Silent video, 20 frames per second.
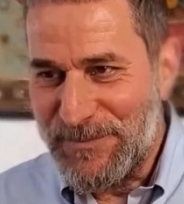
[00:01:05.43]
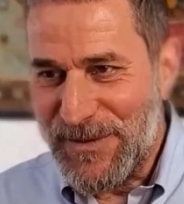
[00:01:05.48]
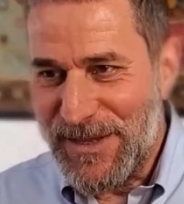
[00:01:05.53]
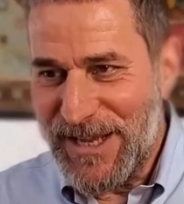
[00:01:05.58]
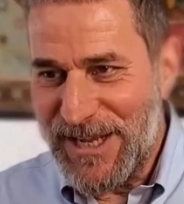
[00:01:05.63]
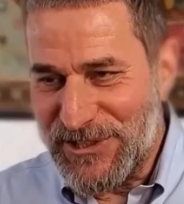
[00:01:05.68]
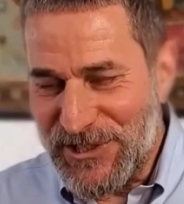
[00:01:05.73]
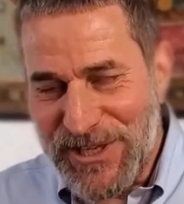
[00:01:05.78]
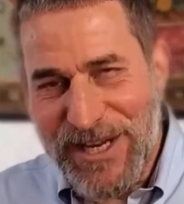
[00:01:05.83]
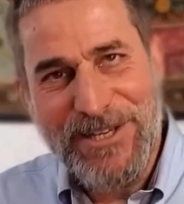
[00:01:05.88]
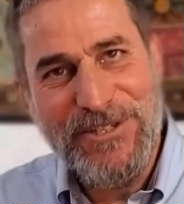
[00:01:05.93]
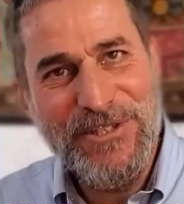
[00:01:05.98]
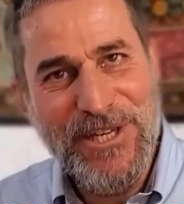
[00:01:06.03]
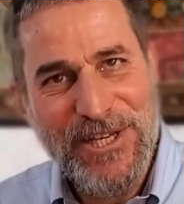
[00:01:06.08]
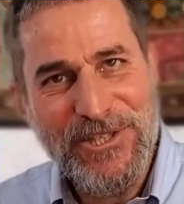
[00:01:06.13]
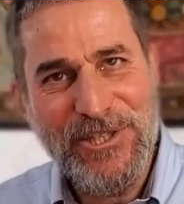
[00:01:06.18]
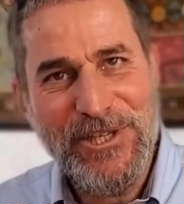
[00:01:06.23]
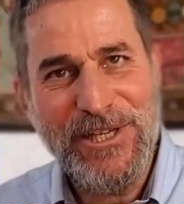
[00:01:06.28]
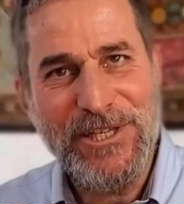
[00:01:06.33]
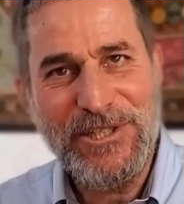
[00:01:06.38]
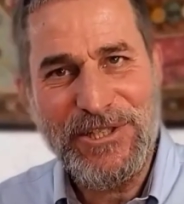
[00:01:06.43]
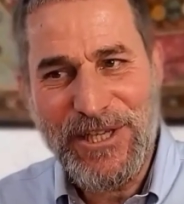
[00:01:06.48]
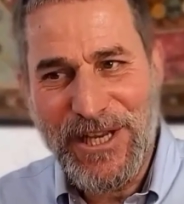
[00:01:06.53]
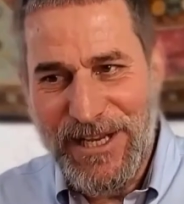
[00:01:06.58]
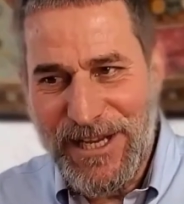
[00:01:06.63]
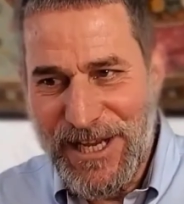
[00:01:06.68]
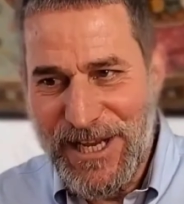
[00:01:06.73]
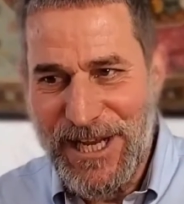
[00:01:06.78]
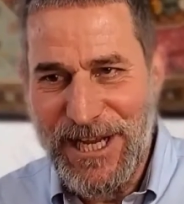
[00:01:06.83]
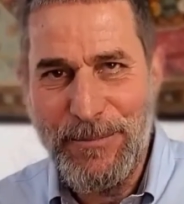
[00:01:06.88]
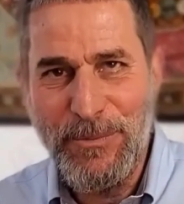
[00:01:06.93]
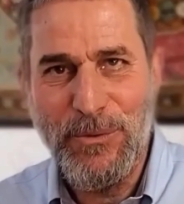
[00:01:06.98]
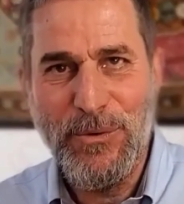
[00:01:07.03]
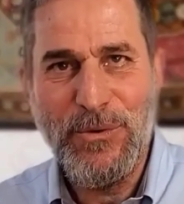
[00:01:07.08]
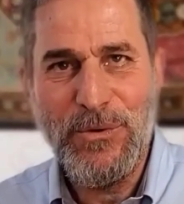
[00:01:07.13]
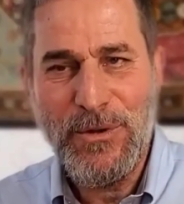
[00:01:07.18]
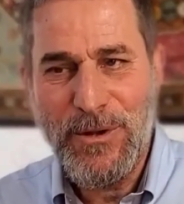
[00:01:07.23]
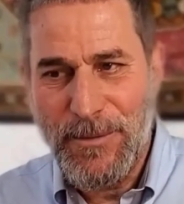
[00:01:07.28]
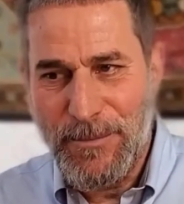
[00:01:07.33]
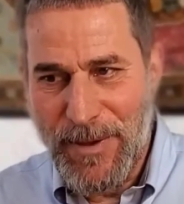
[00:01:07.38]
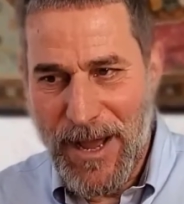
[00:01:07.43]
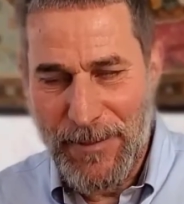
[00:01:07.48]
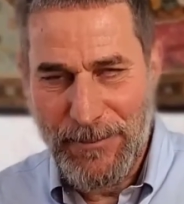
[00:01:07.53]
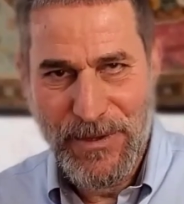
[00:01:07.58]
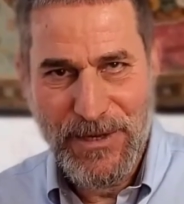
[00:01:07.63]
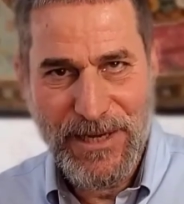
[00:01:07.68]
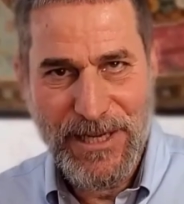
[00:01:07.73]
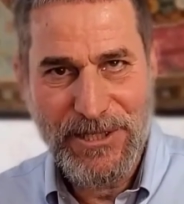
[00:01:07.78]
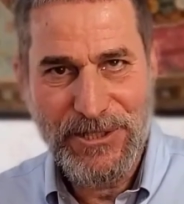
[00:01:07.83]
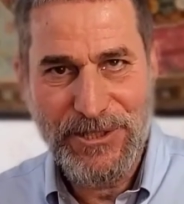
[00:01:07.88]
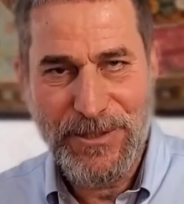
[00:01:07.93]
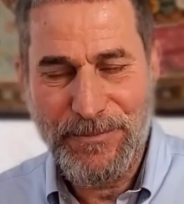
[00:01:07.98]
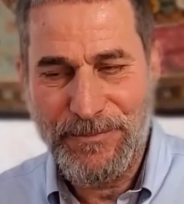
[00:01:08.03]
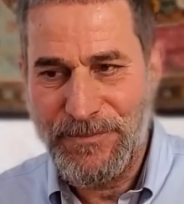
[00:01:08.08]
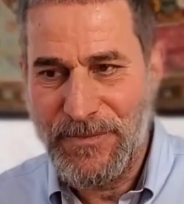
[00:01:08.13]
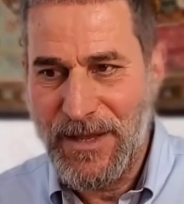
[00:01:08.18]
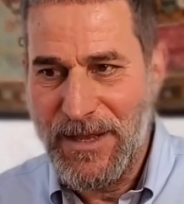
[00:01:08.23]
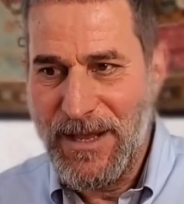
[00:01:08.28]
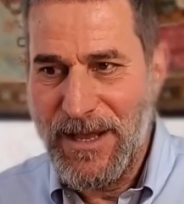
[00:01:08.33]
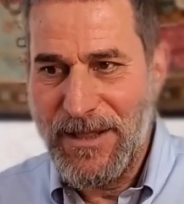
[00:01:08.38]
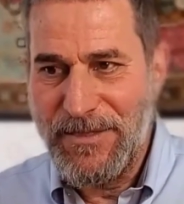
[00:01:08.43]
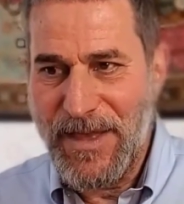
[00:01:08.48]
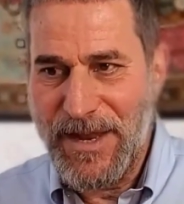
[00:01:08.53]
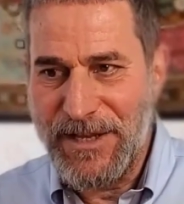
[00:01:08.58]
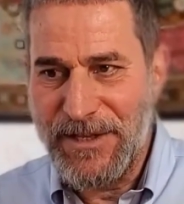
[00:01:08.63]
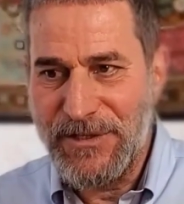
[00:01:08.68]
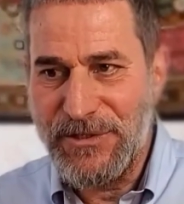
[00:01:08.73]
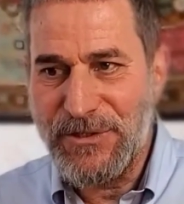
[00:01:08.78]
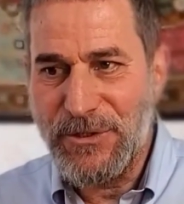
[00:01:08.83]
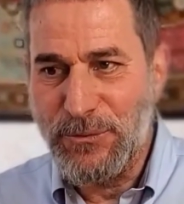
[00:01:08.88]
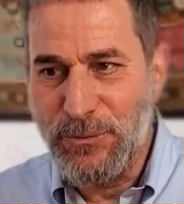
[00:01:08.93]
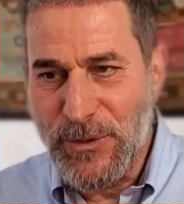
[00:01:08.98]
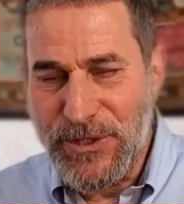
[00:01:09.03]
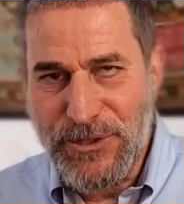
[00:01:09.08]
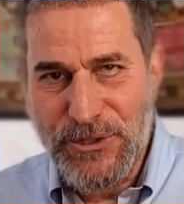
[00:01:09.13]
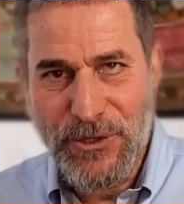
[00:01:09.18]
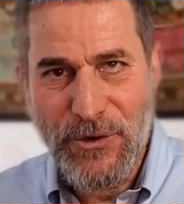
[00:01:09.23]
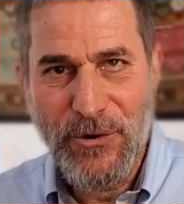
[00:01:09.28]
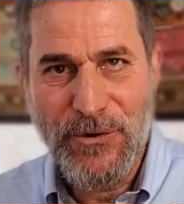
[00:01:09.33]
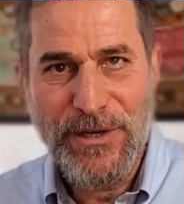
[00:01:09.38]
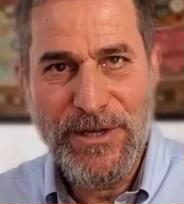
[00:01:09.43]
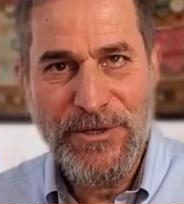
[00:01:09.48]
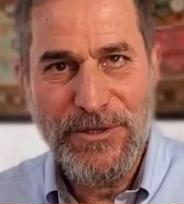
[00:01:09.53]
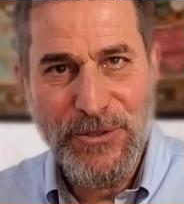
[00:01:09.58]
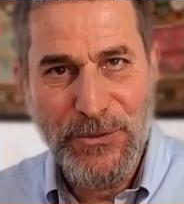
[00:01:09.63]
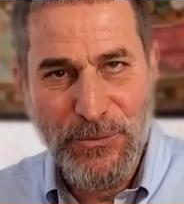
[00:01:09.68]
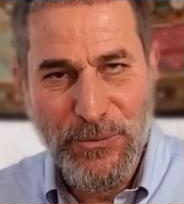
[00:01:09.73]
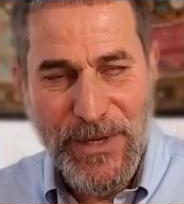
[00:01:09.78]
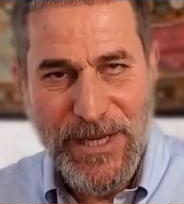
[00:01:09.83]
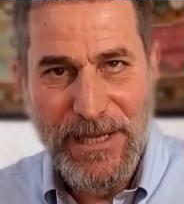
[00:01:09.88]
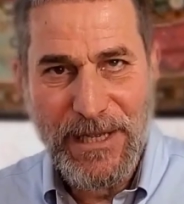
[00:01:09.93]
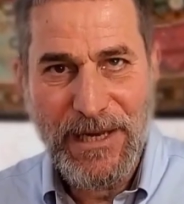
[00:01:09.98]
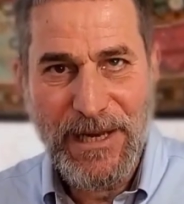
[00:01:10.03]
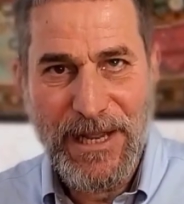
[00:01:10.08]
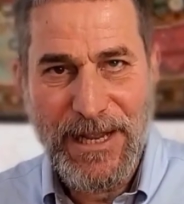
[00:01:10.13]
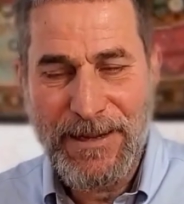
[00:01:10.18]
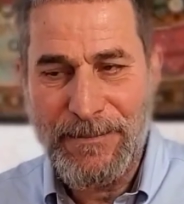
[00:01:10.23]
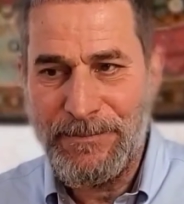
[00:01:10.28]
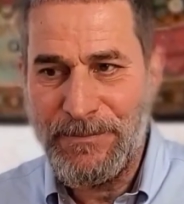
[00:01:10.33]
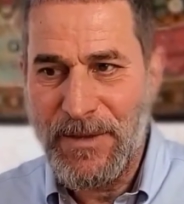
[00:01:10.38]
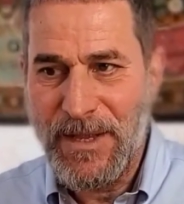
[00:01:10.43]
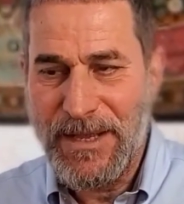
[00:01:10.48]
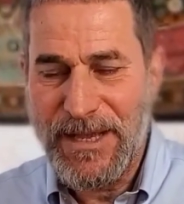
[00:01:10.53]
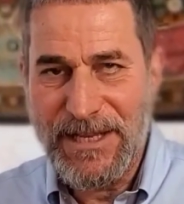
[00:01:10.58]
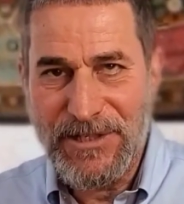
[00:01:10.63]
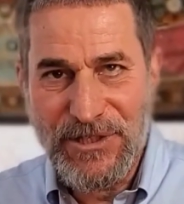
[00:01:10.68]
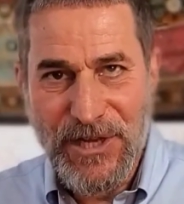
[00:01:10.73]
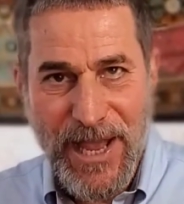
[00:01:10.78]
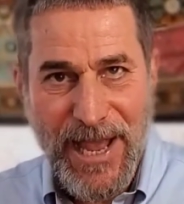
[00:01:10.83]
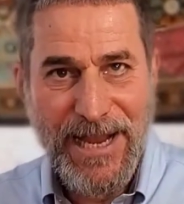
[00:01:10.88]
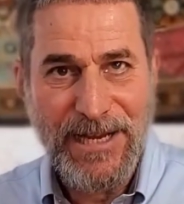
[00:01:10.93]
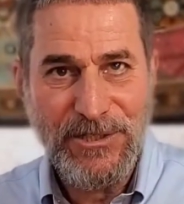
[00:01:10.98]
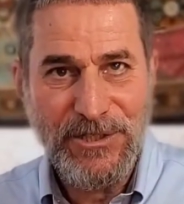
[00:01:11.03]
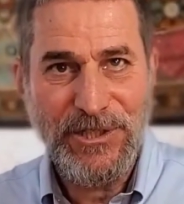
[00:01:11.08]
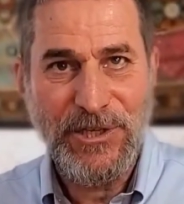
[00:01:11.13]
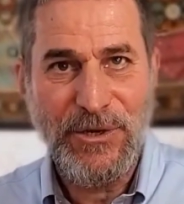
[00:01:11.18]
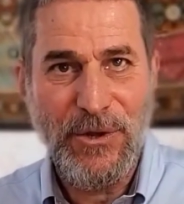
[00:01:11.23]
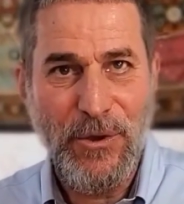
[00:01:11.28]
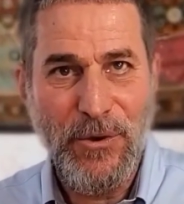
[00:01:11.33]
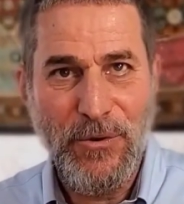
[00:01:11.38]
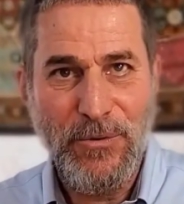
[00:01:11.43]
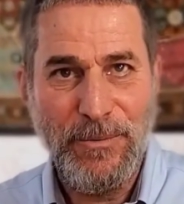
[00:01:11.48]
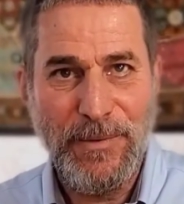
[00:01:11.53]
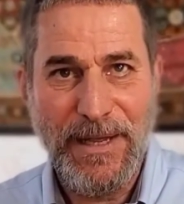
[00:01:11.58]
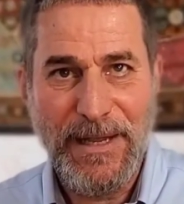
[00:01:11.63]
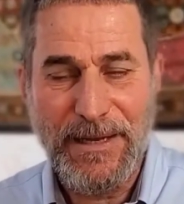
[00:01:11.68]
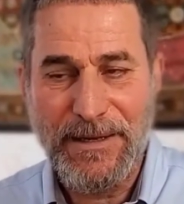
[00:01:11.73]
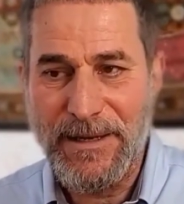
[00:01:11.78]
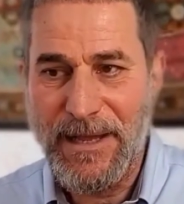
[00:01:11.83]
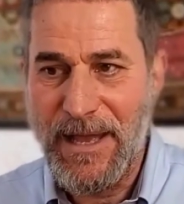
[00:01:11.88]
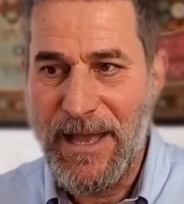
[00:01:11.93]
It's an indigenous Hebrew population that is returning to reclaim its ancient homeland.